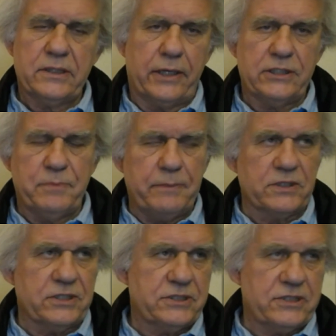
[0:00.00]
carries
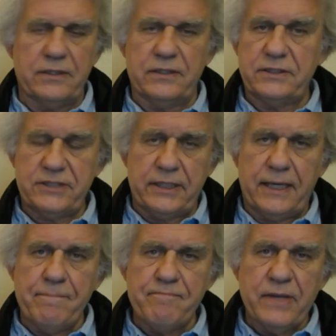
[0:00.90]
people to the center of the city,